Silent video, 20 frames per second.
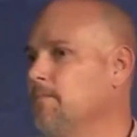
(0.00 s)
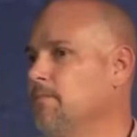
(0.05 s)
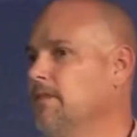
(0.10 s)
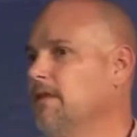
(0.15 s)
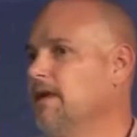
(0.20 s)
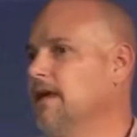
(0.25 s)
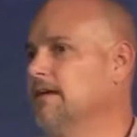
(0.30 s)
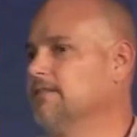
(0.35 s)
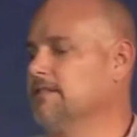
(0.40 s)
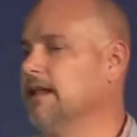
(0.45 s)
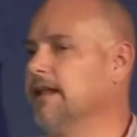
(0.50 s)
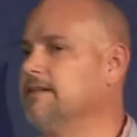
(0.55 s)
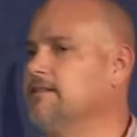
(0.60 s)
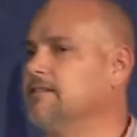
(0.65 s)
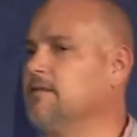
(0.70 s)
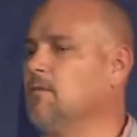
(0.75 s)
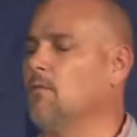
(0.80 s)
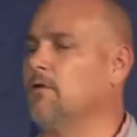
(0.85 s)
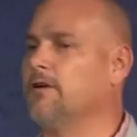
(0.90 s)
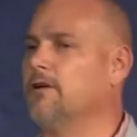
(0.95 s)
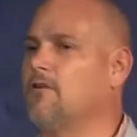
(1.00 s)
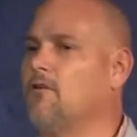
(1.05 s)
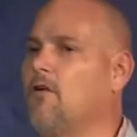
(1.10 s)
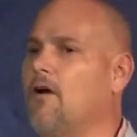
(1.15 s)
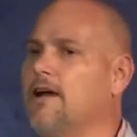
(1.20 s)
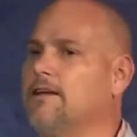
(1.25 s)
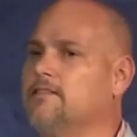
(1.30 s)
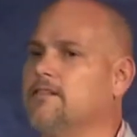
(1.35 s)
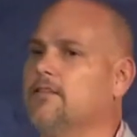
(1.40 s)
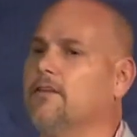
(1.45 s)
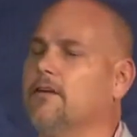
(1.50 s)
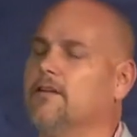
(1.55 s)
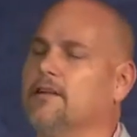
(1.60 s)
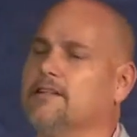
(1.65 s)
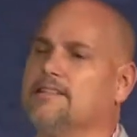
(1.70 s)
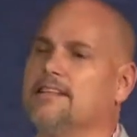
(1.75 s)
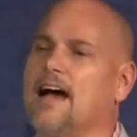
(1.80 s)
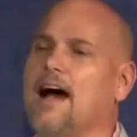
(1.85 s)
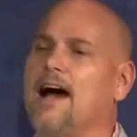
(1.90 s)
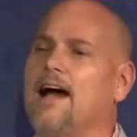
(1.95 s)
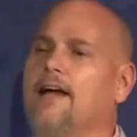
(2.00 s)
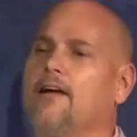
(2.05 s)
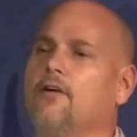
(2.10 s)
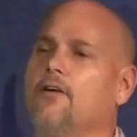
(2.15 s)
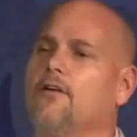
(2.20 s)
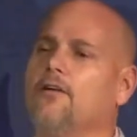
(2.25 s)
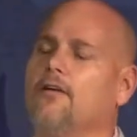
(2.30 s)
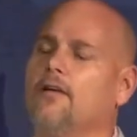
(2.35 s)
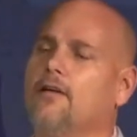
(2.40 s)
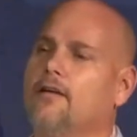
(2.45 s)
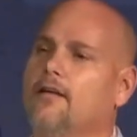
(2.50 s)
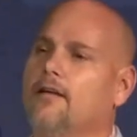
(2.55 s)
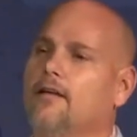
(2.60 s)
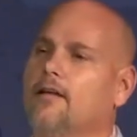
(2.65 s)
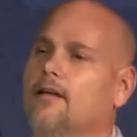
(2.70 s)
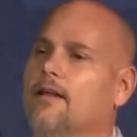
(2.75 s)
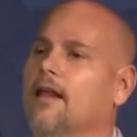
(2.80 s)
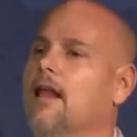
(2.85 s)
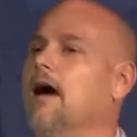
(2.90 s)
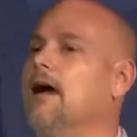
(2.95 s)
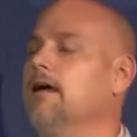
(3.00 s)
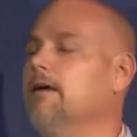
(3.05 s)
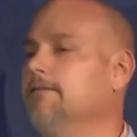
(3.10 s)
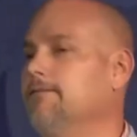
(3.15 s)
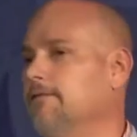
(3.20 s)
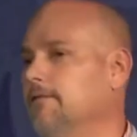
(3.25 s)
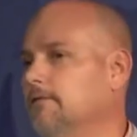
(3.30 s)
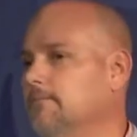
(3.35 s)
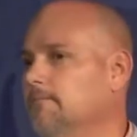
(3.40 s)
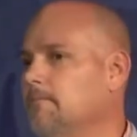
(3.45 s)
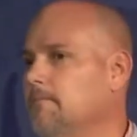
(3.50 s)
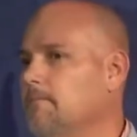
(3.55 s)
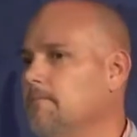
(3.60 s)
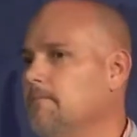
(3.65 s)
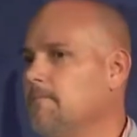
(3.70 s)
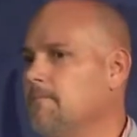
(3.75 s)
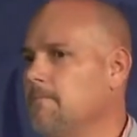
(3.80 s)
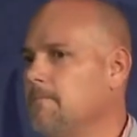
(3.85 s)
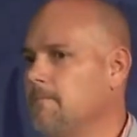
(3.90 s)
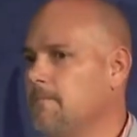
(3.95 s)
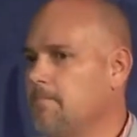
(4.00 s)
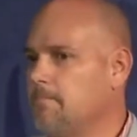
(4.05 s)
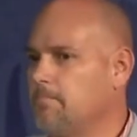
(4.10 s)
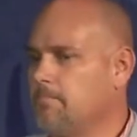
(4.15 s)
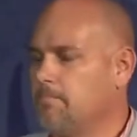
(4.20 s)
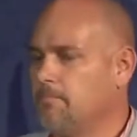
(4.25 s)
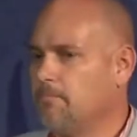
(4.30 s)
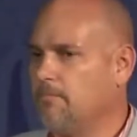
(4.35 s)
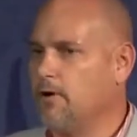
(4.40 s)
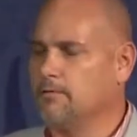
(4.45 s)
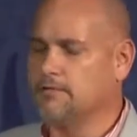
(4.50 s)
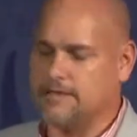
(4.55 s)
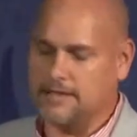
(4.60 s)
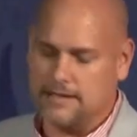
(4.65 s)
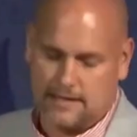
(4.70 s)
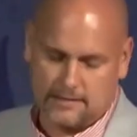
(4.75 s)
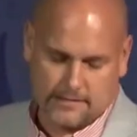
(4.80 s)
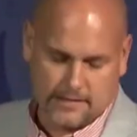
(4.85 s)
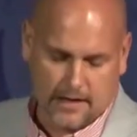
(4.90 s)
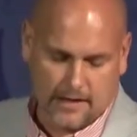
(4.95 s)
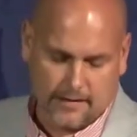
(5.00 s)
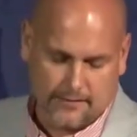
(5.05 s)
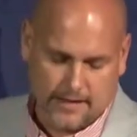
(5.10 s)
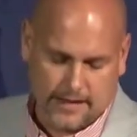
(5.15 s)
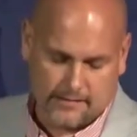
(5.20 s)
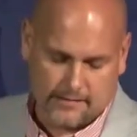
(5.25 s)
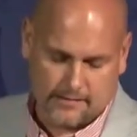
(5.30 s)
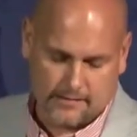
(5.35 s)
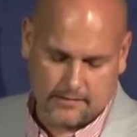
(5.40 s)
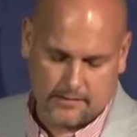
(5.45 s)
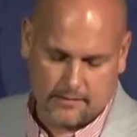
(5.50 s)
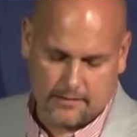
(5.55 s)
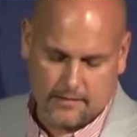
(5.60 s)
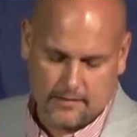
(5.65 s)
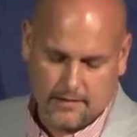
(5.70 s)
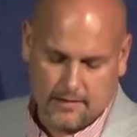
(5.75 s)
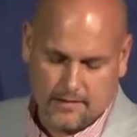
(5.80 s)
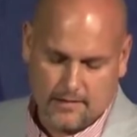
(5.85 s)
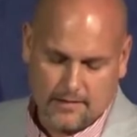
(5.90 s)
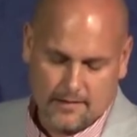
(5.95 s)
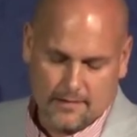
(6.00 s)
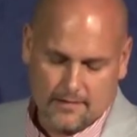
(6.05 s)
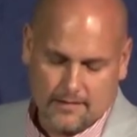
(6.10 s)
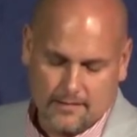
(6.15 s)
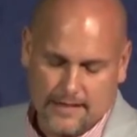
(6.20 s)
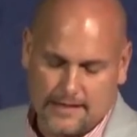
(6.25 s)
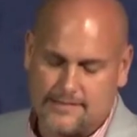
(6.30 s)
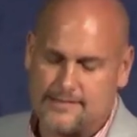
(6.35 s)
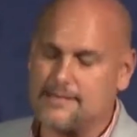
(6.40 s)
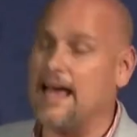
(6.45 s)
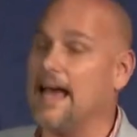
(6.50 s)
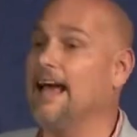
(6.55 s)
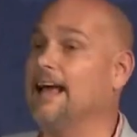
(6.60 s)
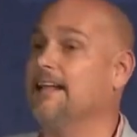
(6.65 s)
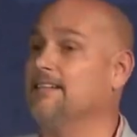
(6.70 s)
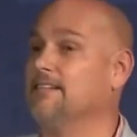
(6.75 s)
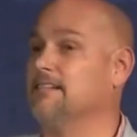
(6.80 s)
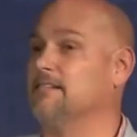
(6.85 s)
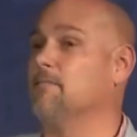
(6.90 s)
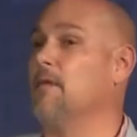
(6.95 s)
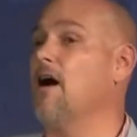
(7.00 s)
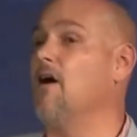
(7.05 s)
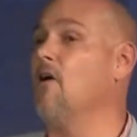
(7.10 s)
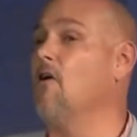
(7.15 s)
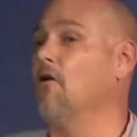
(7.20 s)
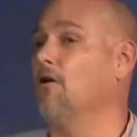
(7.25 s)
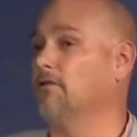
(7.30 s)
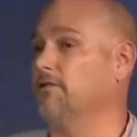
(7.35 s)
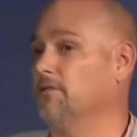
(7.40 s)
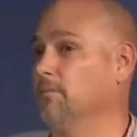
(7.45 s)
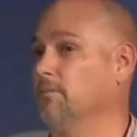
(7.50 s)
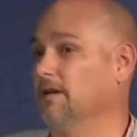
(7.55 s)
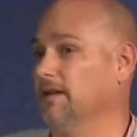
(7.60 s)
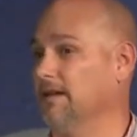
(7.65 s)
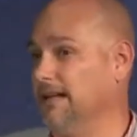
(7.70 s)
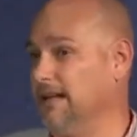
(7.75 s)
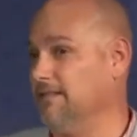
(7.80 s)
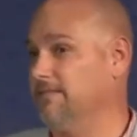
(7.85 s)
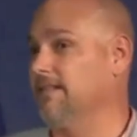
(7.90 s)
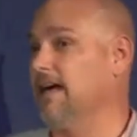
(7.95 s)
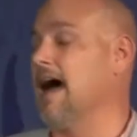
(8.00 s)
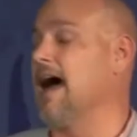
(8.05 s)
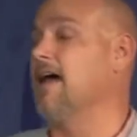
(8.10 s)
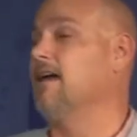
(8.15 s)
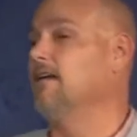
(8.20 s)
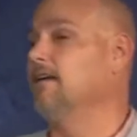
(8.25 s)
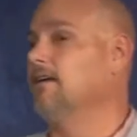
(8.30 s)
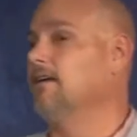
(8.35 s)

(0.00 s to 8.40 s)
has led someone to Christ in their entire life. Folks, can I tell you that's, that saddens my heart to believe that.